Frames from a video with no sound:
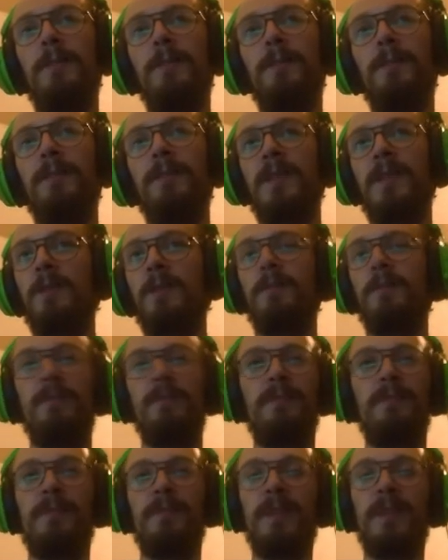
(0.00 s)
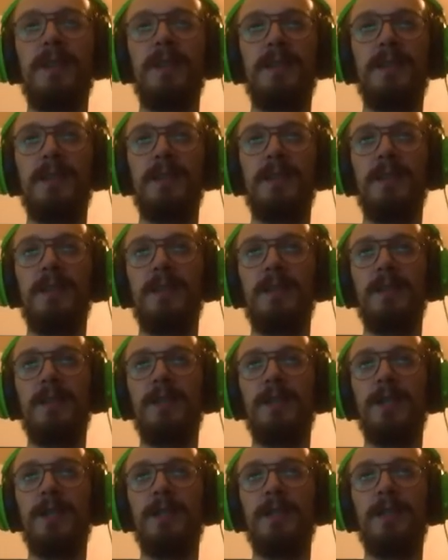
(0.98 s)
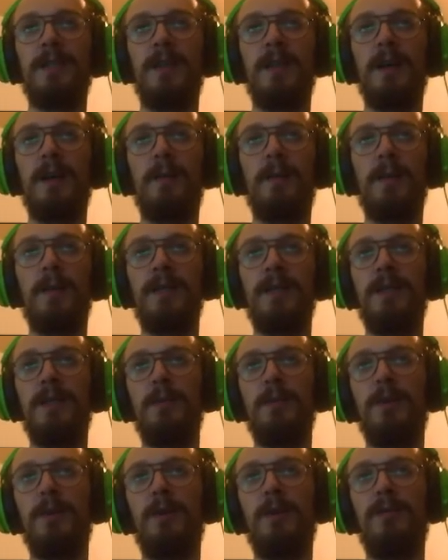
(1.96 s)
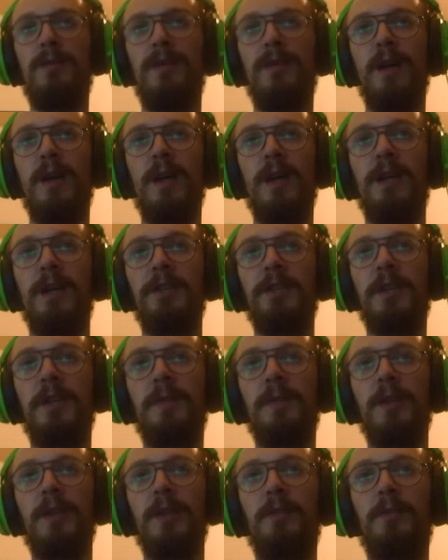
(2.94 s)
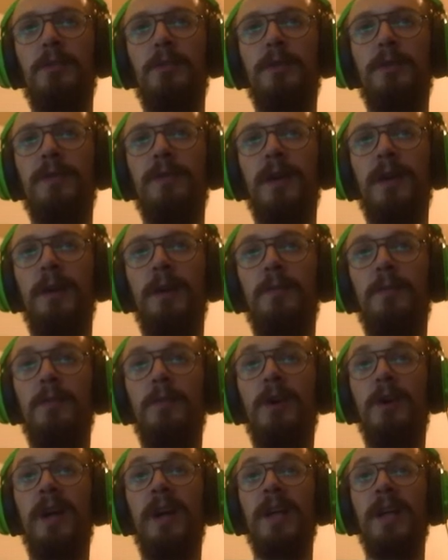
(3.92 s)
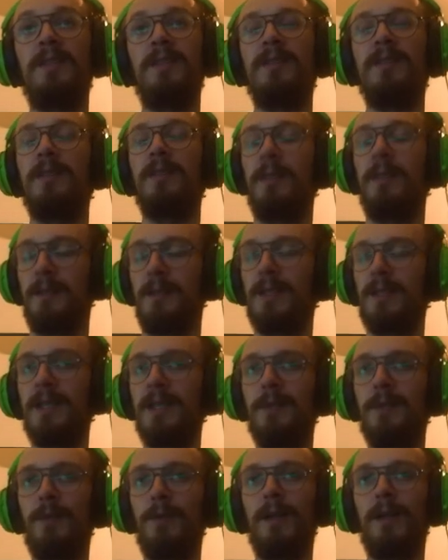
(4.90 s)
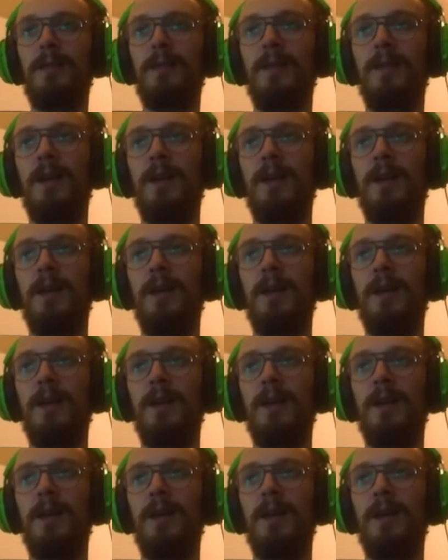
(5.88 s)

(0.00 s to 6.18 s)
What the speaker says: So this is just a placebo nerf. Champion Purifier, more haste, that's great.